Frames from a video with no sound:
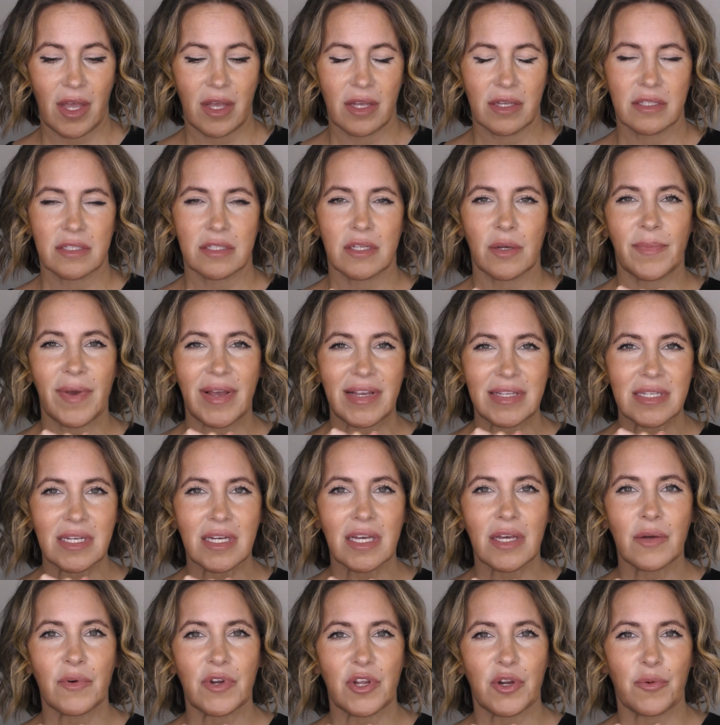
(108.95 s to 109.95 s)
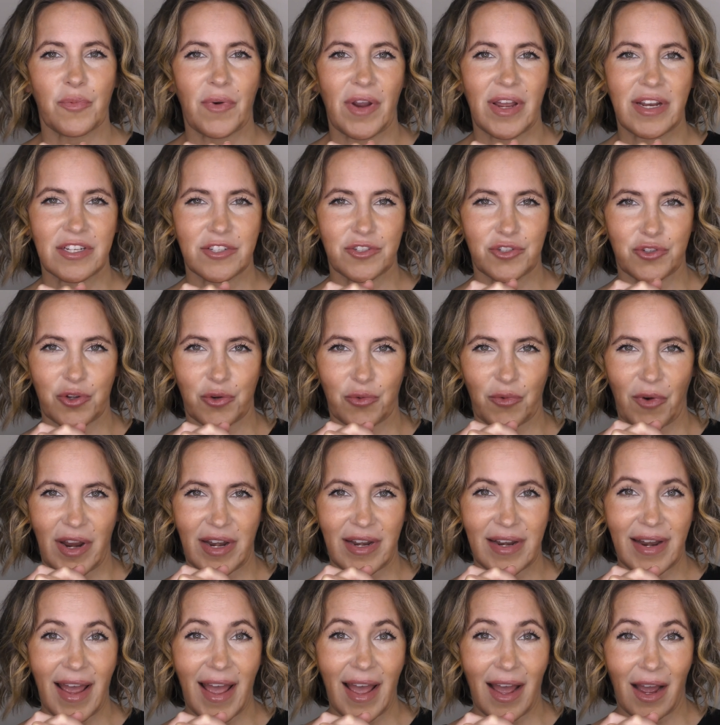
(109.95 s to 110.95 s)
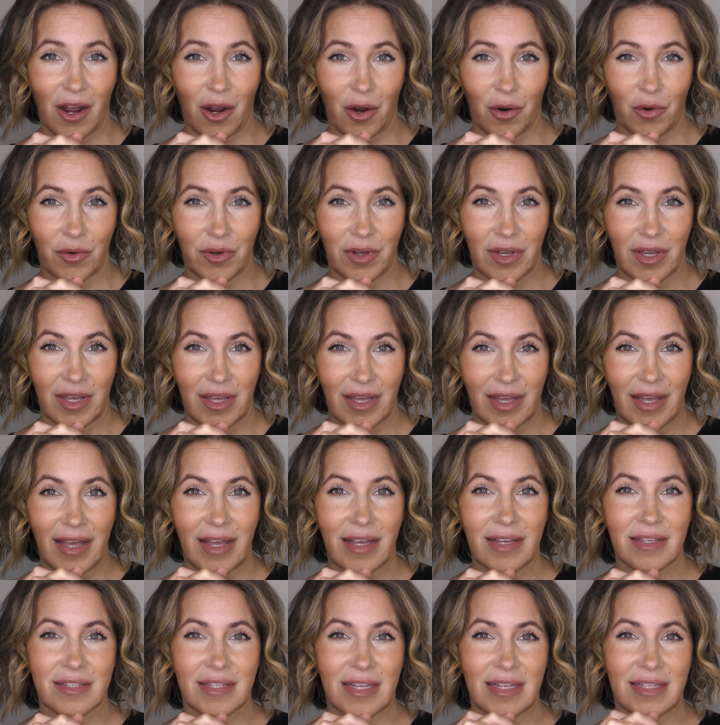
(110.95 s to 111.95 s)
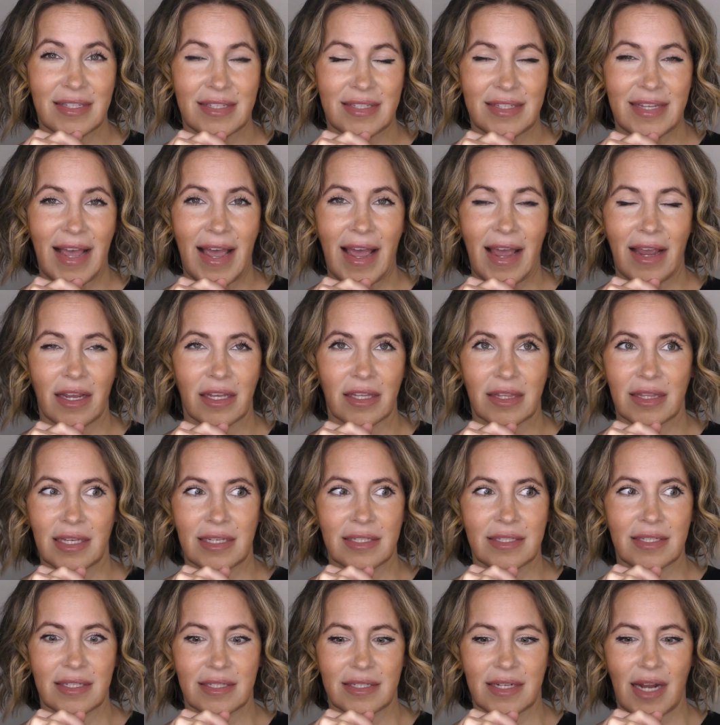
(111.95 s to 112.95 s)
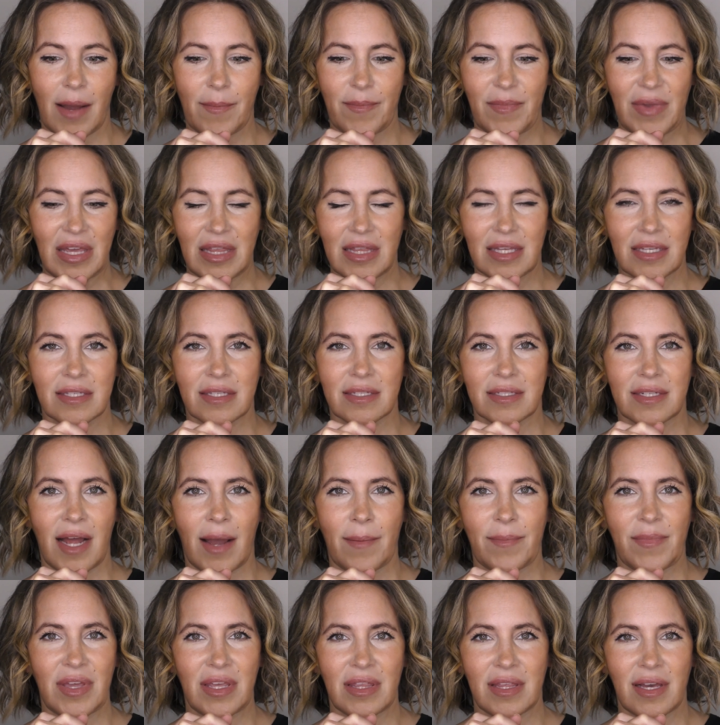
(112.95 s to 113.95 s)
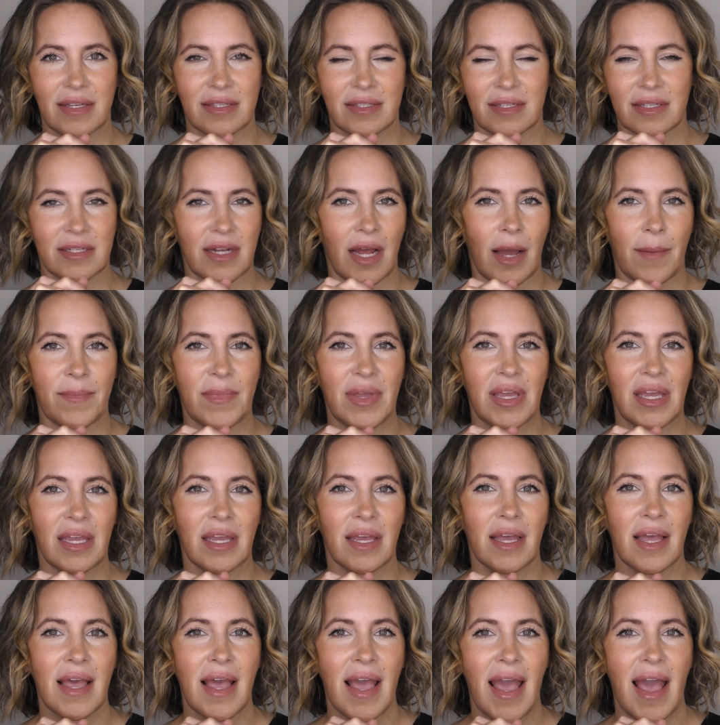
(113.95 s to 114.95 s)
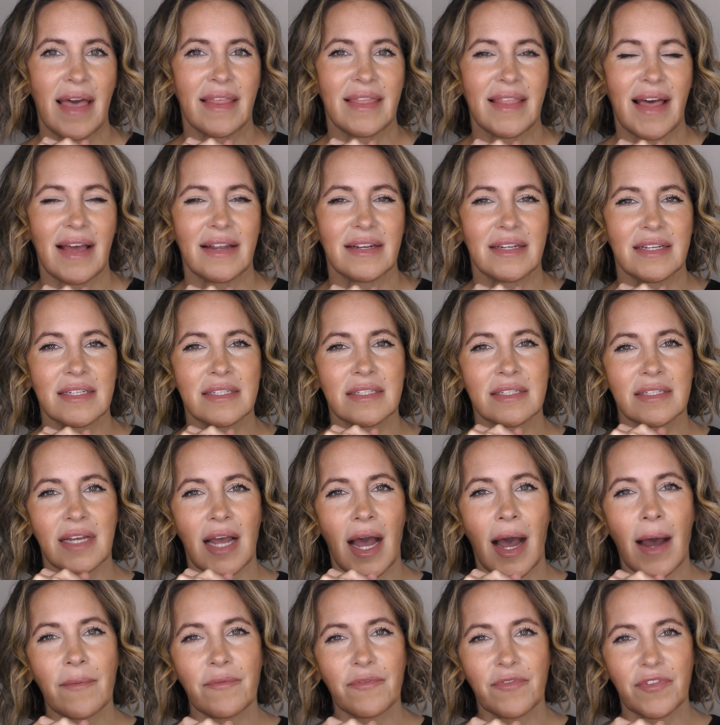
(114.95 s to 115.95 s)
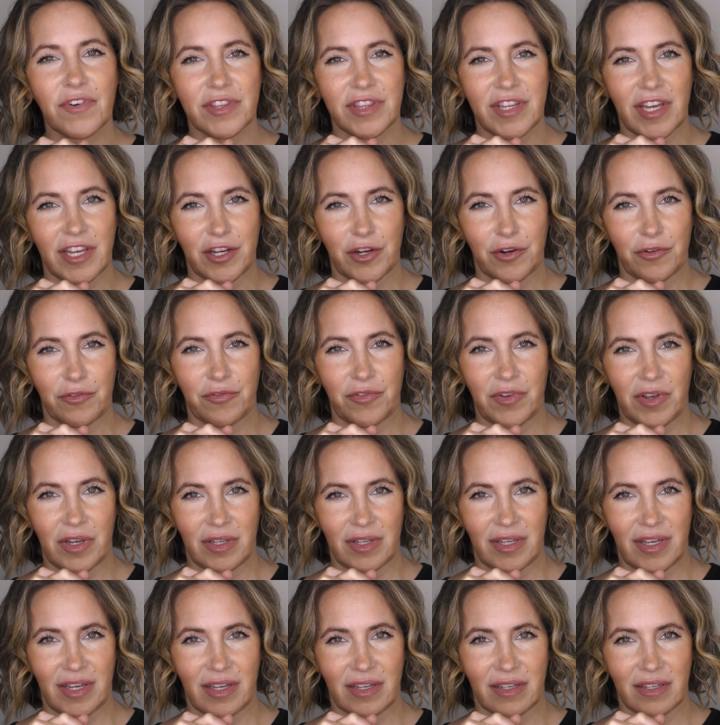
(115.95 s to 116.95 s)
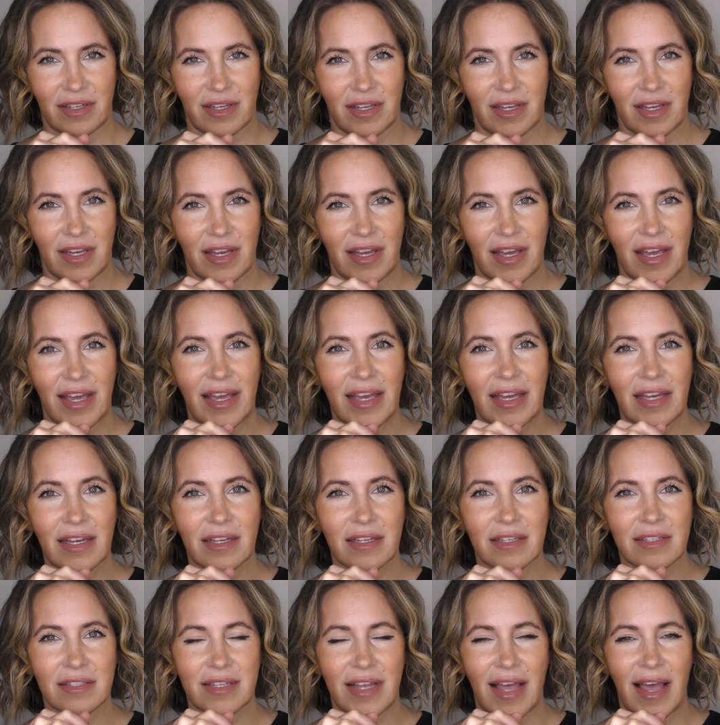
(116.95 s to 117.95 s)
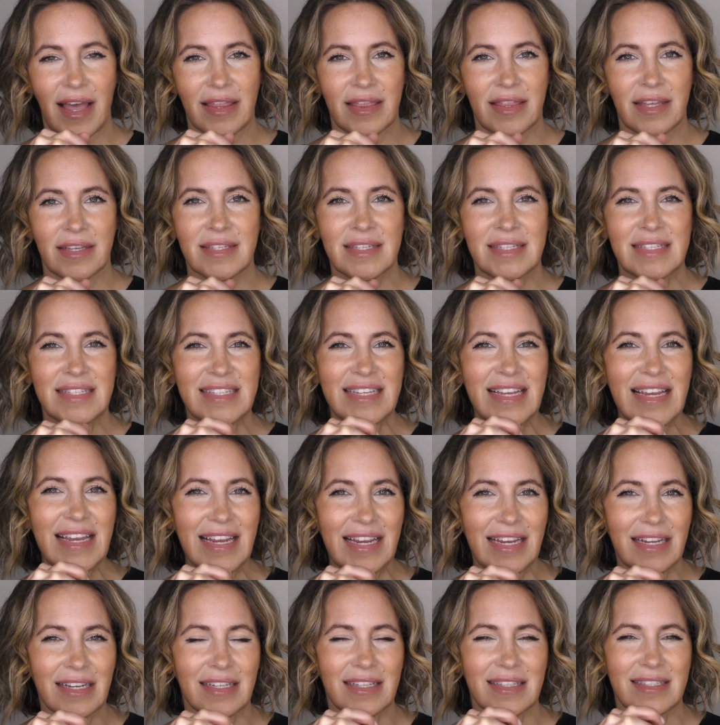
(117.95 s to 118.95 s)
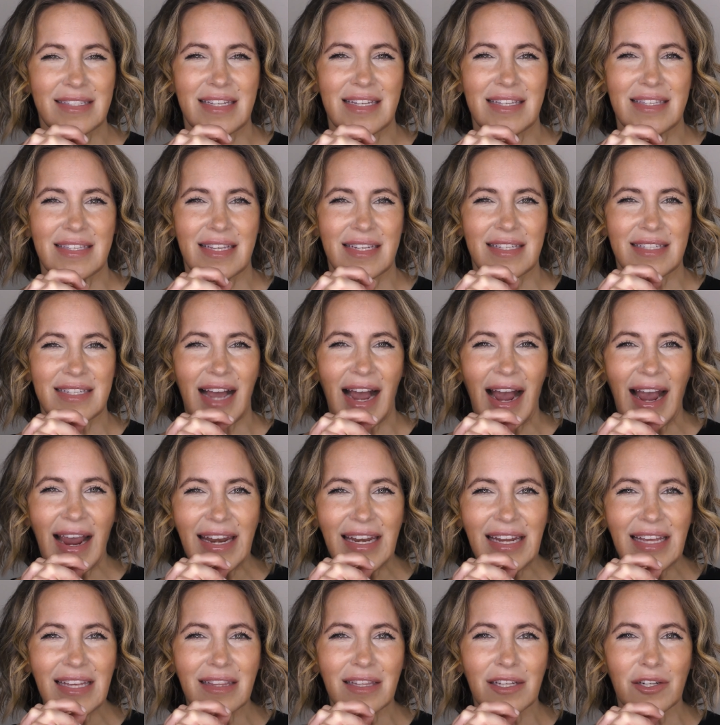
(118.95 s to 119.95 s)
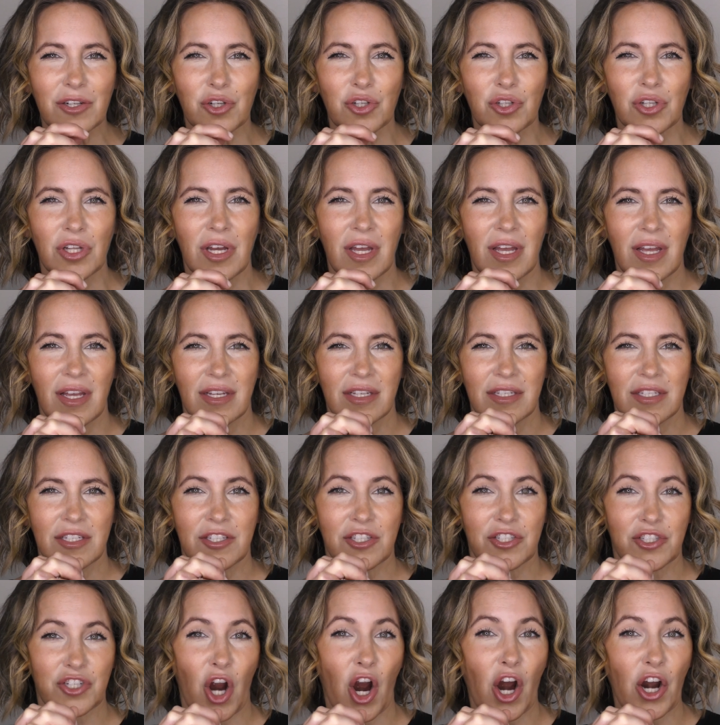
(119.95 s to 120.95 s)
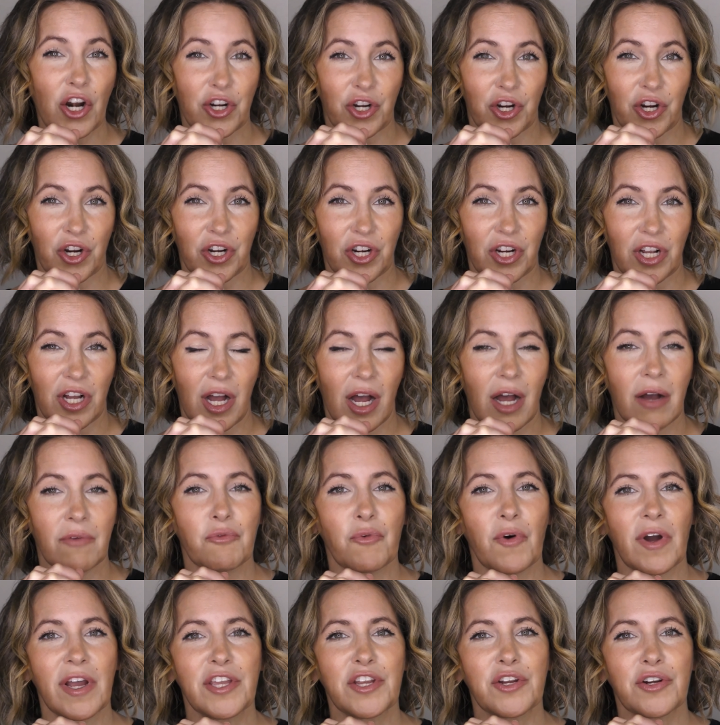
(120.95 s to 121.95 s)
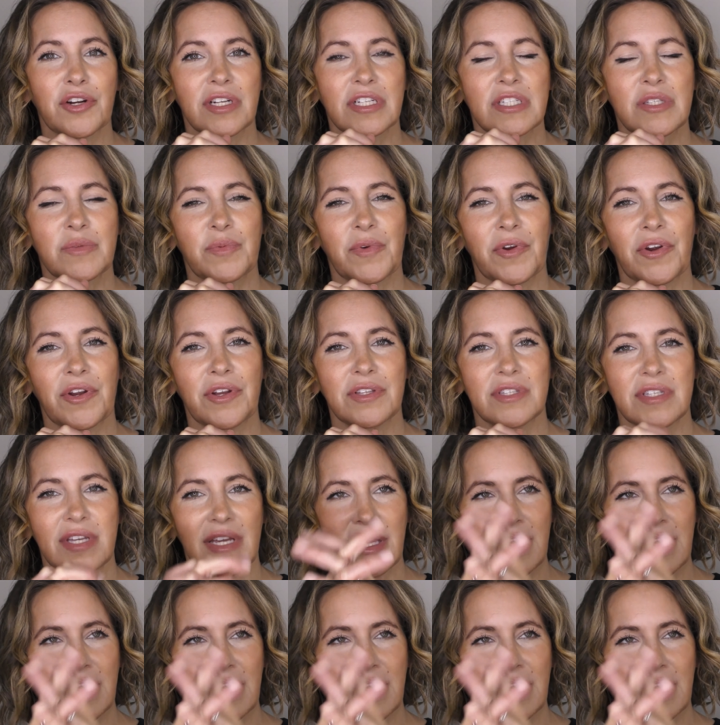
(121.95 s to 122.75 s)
So basically what your brain is doing right now is it's saying, this is not me, this is not me, this is not me. And that discomfort that you're feeling is the seed. It's the tiny little starter of what you're experiencing